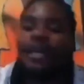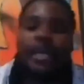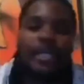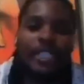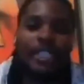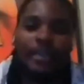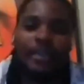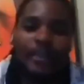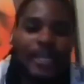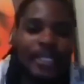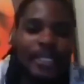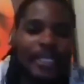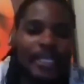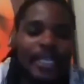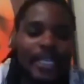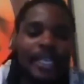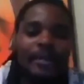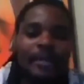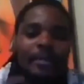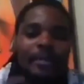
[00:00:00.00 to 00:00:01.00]

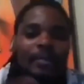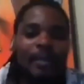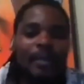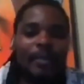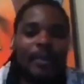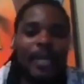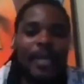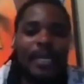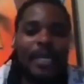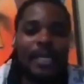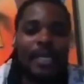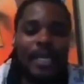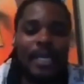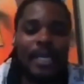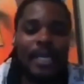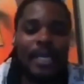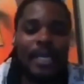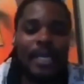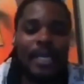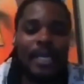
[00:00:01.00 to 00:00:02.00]
depicting people like
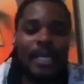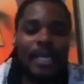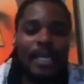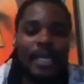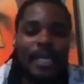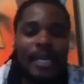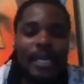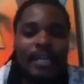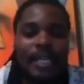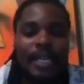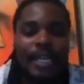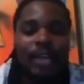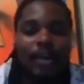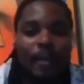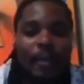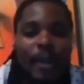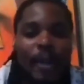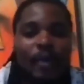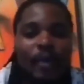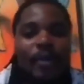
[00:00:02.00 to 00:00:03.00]
the King
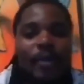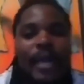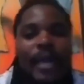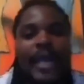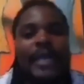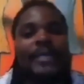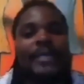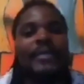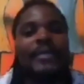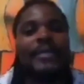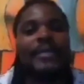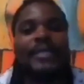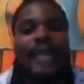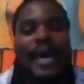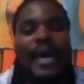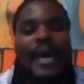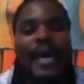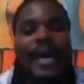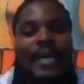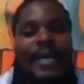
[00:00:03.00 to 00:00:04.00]
Lopengula as a
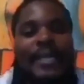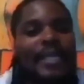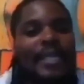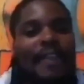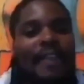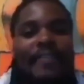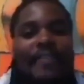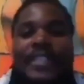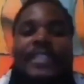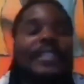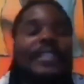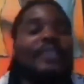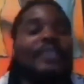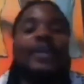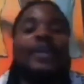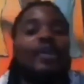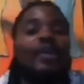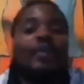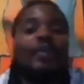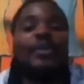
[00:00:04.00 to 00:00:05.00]
tyrant, savage, literally
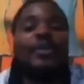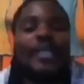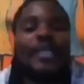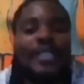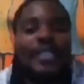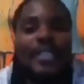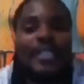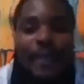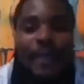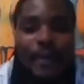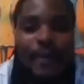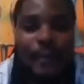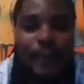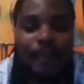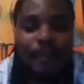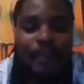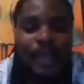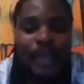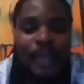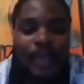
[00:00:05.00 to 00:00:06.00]
almost eating people.
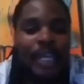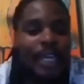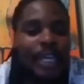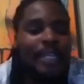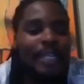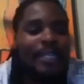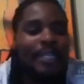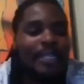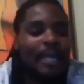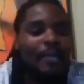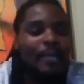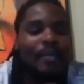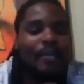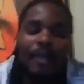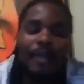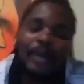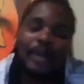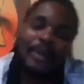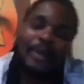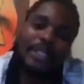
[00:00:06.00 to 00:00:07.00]
In some of when
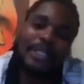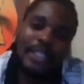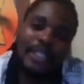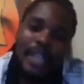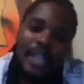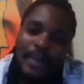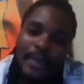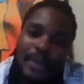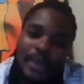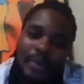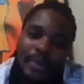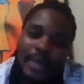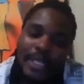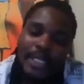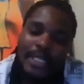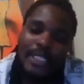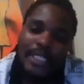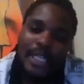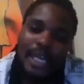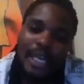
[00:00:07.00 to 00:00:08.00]
he
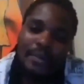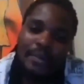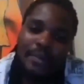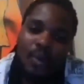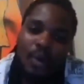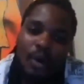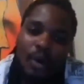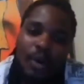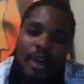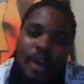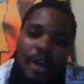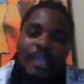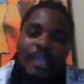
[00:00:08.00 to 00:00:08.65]
described the war, he